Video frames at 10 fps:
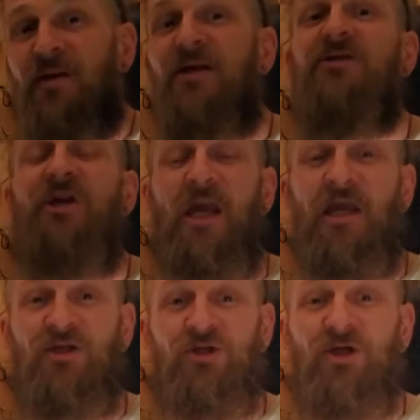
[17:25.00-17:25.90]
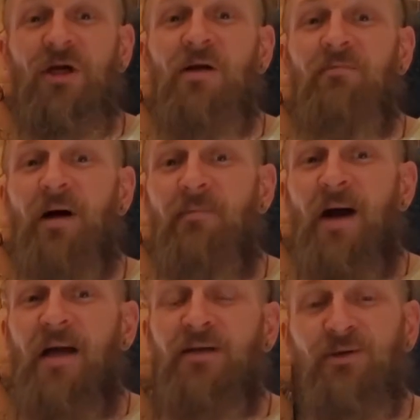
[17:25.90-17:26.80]
to change my
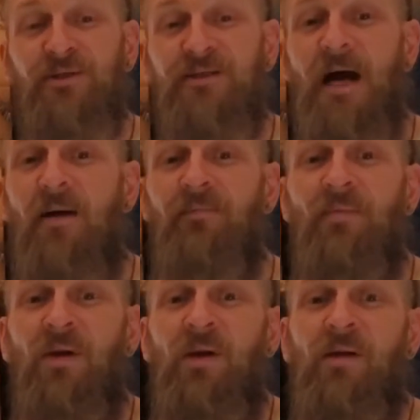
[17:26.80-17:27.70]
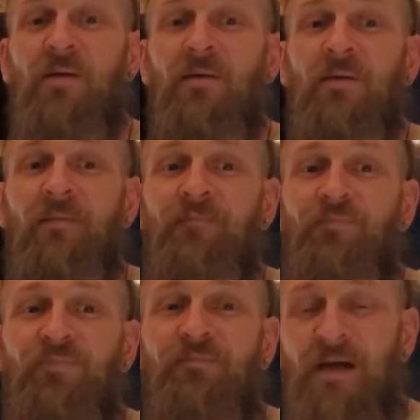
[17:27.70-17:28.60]
mind or stop
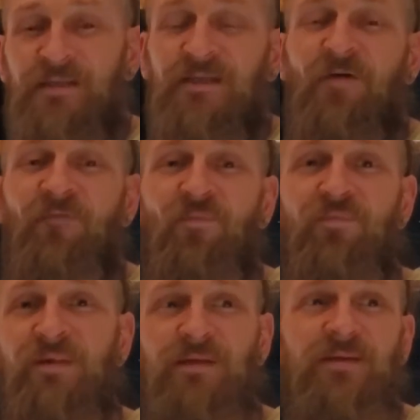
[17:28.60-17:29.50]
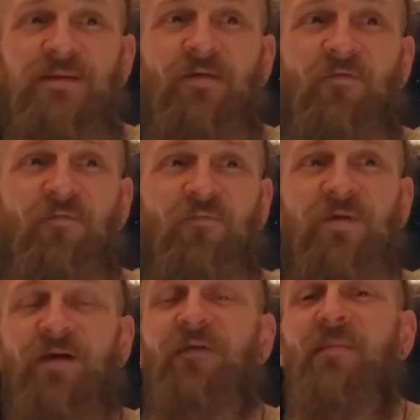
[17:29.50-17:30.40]
myself from
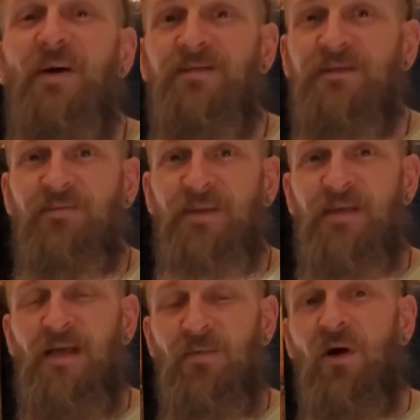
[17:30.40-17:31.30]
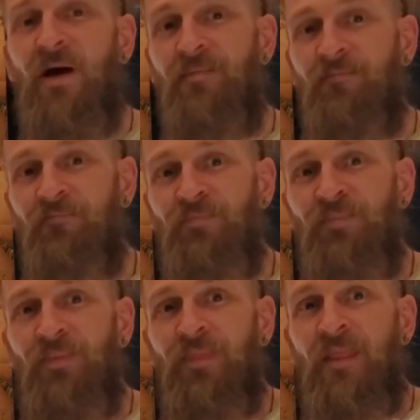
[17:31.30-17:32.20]
give up on something that I want.
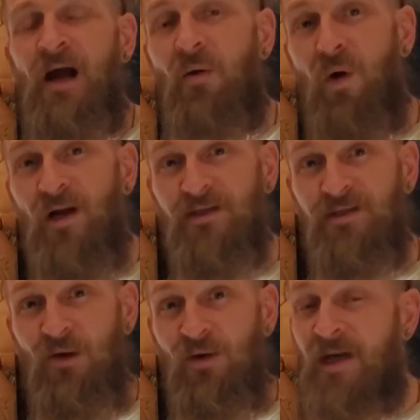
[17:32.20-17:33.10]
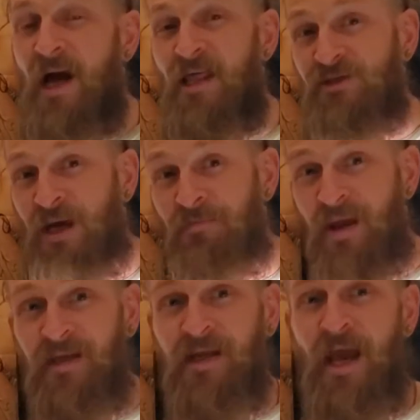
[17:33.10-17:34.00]
I wanted to go to college. I
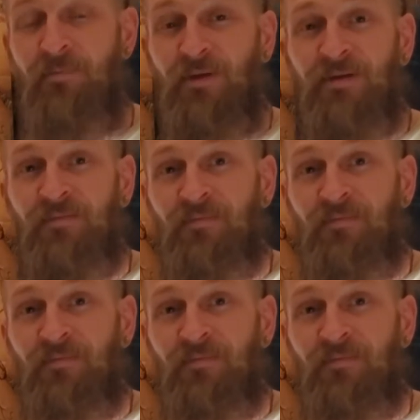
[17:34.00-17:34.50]
made it happen.